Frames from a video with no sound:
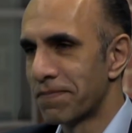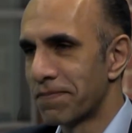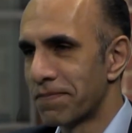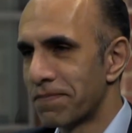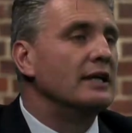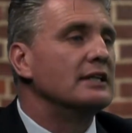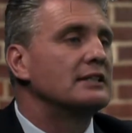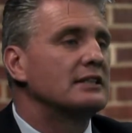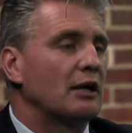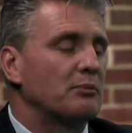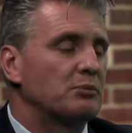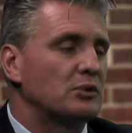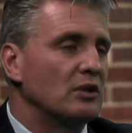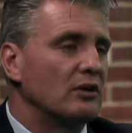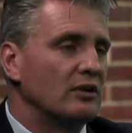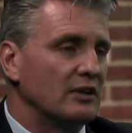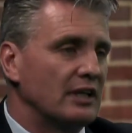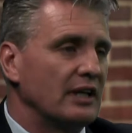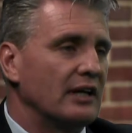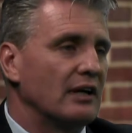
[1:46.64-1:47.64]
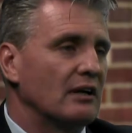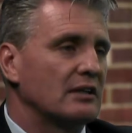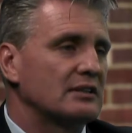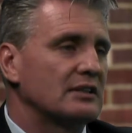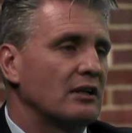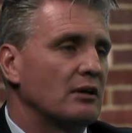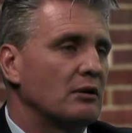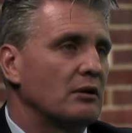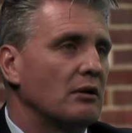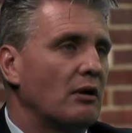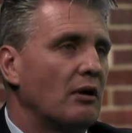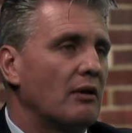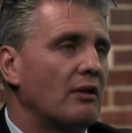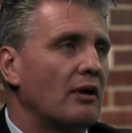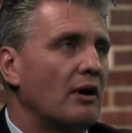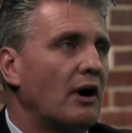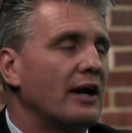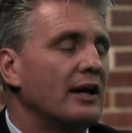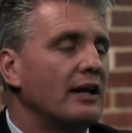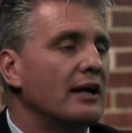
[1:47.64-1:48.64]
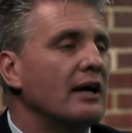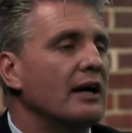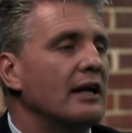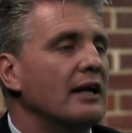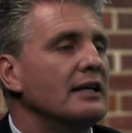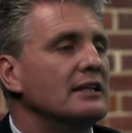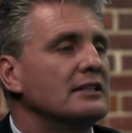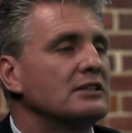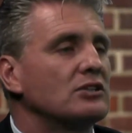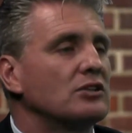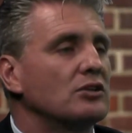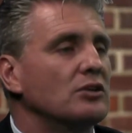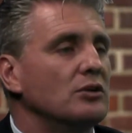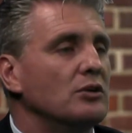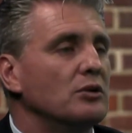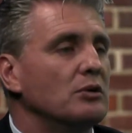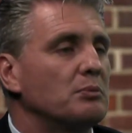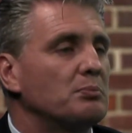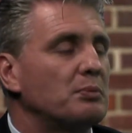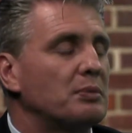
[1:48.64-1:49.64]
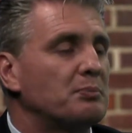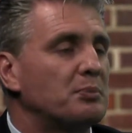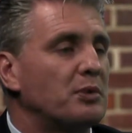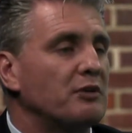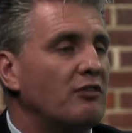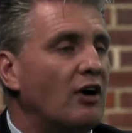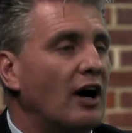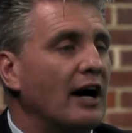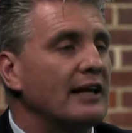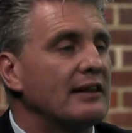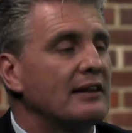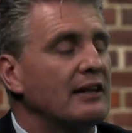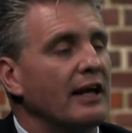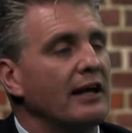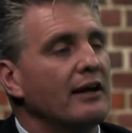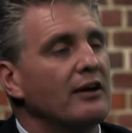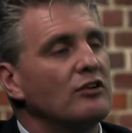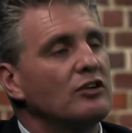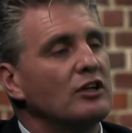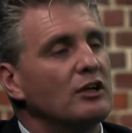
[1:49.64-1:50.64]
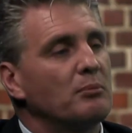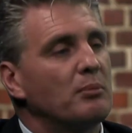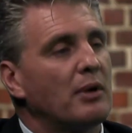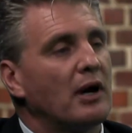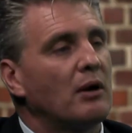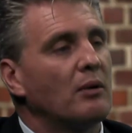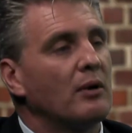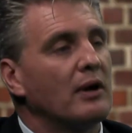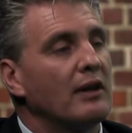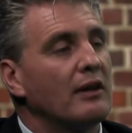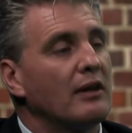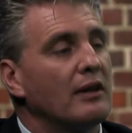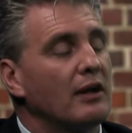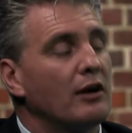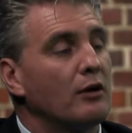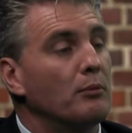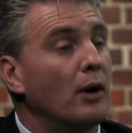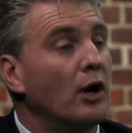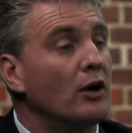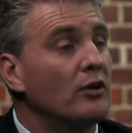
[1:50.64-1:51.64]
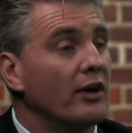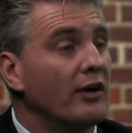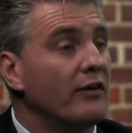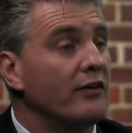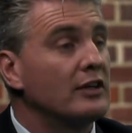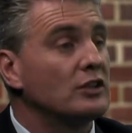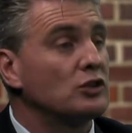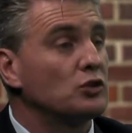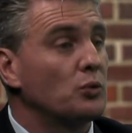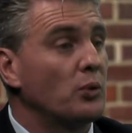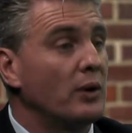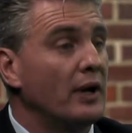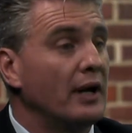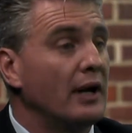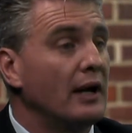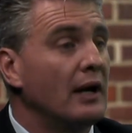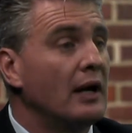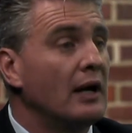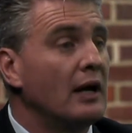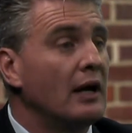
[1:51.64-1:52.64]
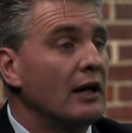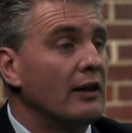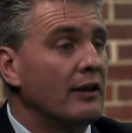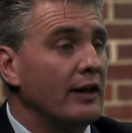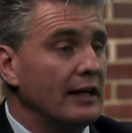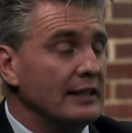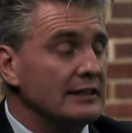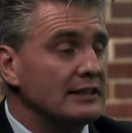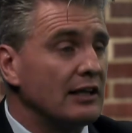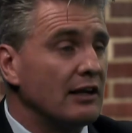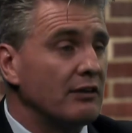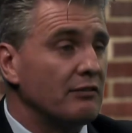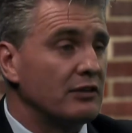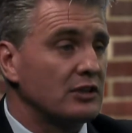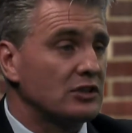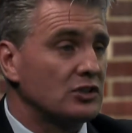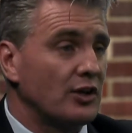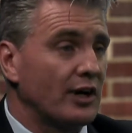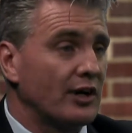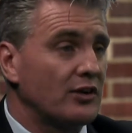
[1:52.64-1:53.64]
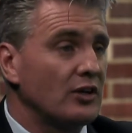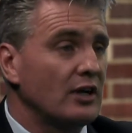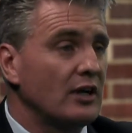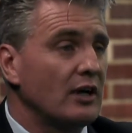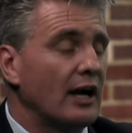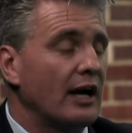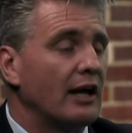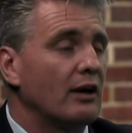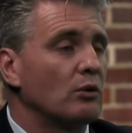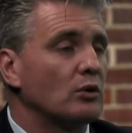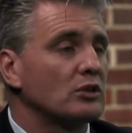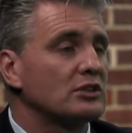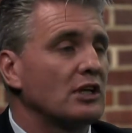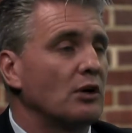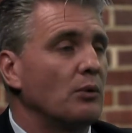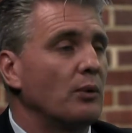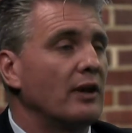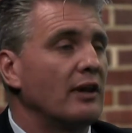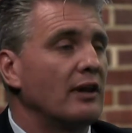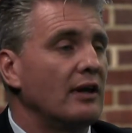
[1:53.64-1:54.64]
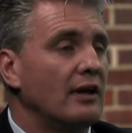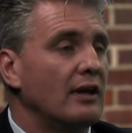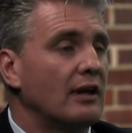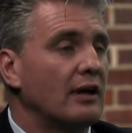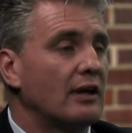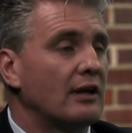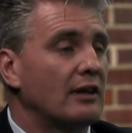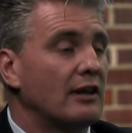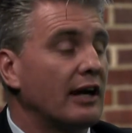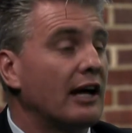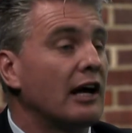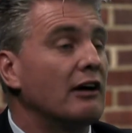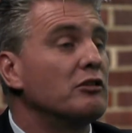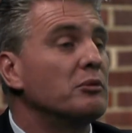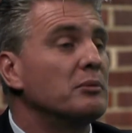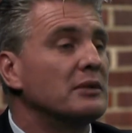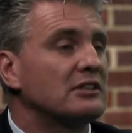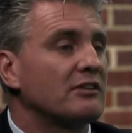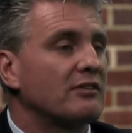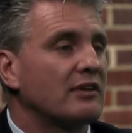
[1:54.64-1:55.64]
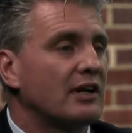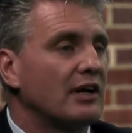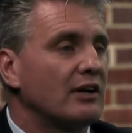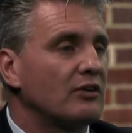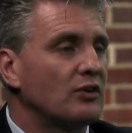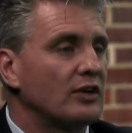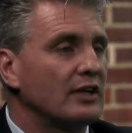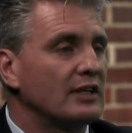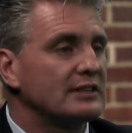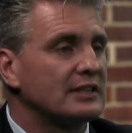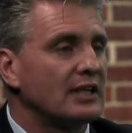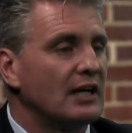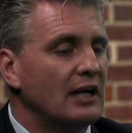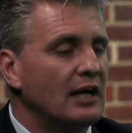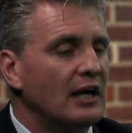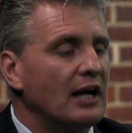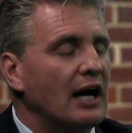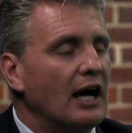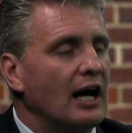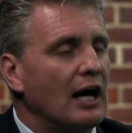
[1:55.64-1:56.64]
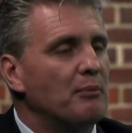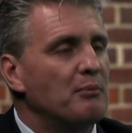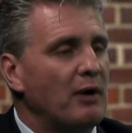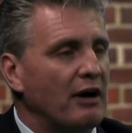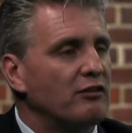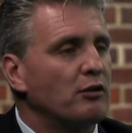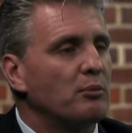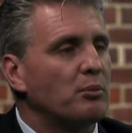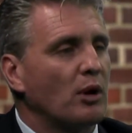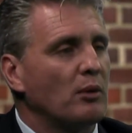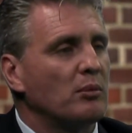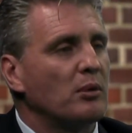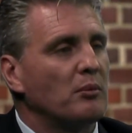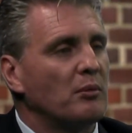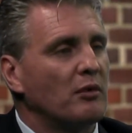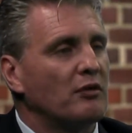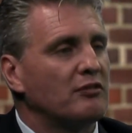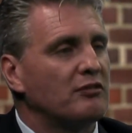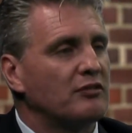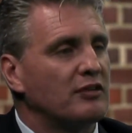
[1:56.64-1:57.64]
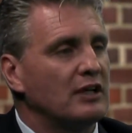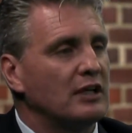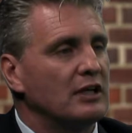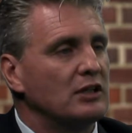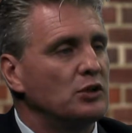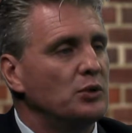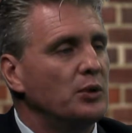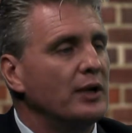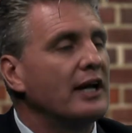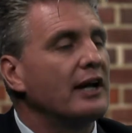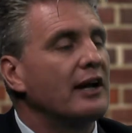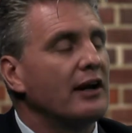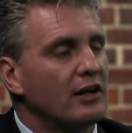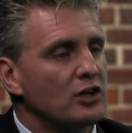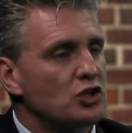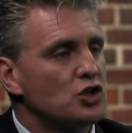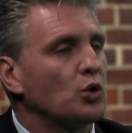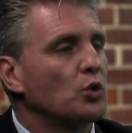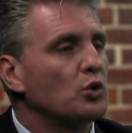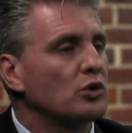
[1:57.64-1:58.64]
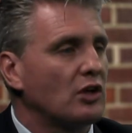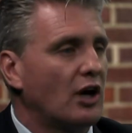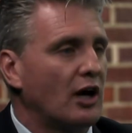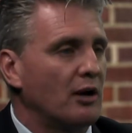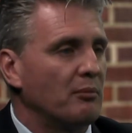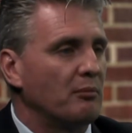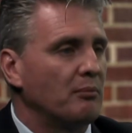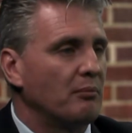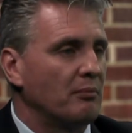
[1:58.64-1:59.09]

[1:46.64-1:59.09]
Yes, absolutely. Yeah. So the idea is to provide the energy and power in the remote areas where there isn't infrastructure, and also where the governments of the countries have a problem of doing it in a short time.